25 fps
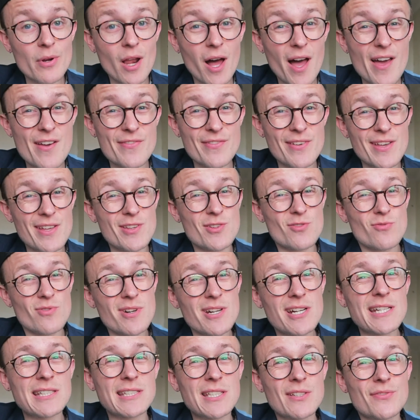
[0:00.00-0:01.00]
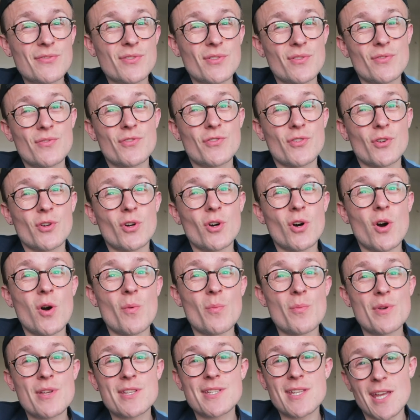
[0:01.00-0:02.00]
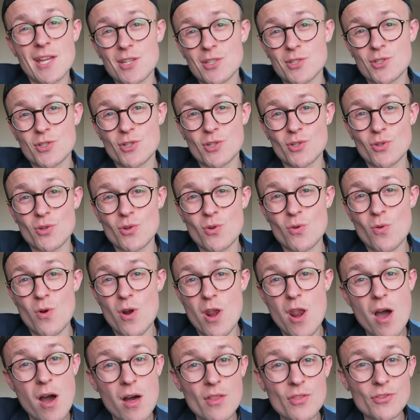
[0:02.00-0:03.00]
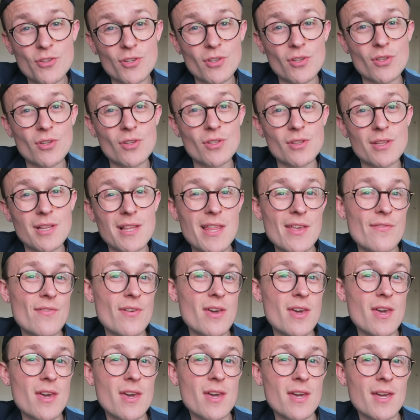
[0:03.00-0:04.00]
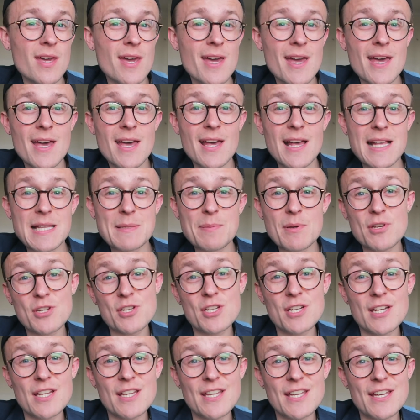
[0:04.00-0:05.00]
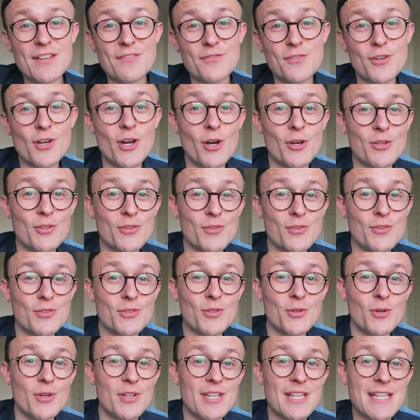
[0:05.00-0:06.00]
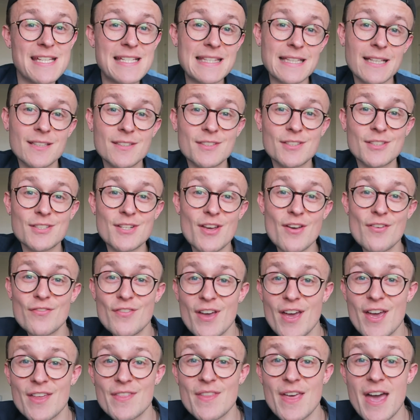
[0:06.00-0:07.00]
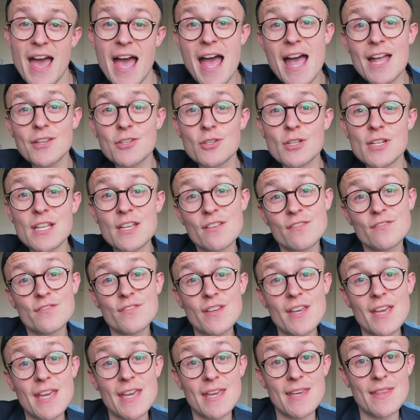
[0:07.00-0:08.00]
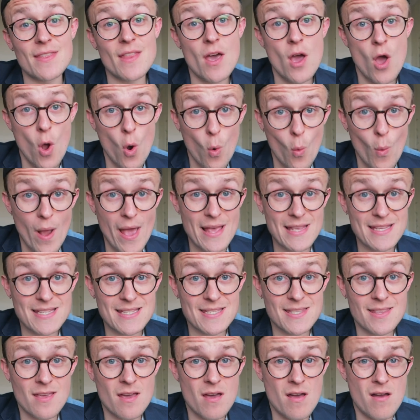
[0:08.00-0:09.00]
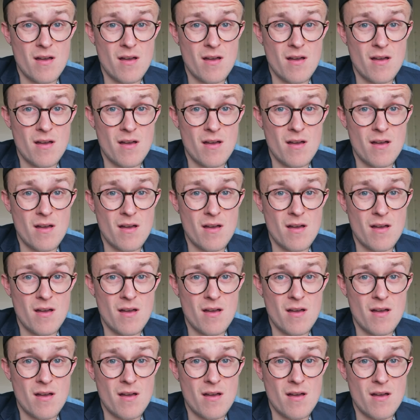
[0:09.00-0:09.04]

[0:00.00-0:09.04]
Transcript: life is really different from central London living, especially if you're going to an East London event and you live in West